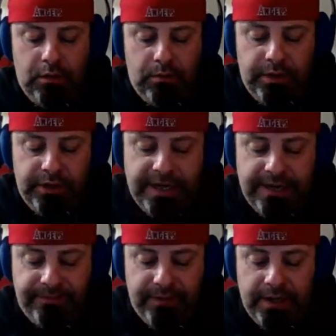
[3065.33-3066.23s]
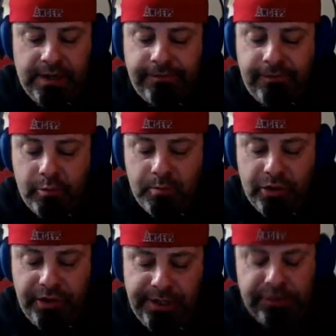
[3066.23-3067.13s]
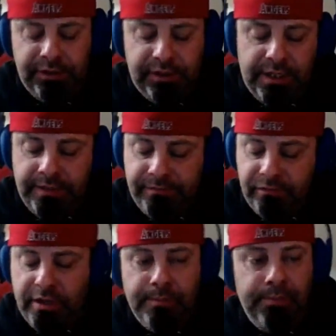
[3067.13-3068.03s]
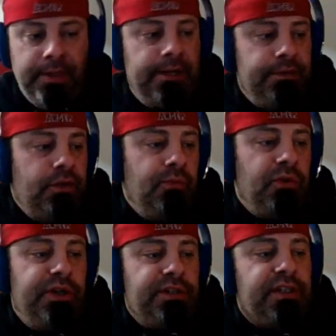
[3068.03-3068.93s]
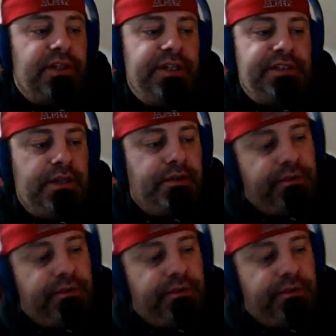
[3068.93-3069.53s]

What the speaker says: Well, they're going to have 4 more years of Trump and 2 more years at least of